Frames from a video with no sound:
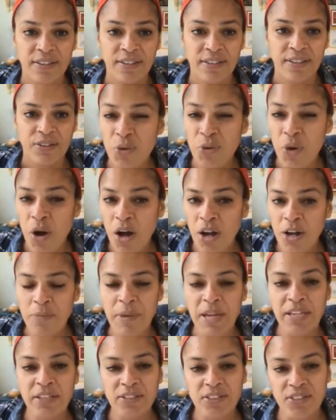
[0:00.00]
Could you
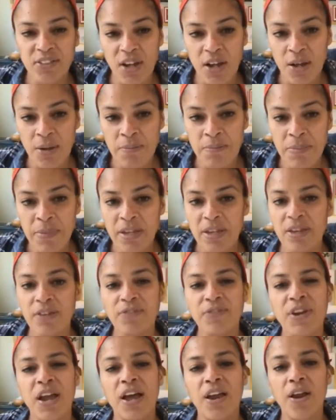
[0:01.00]
automate some,
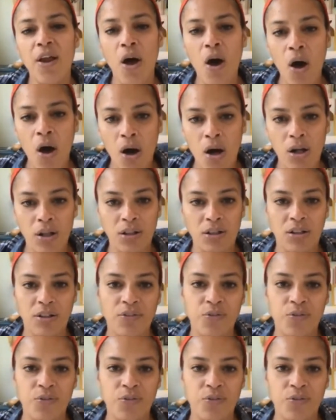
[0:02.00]
if not all,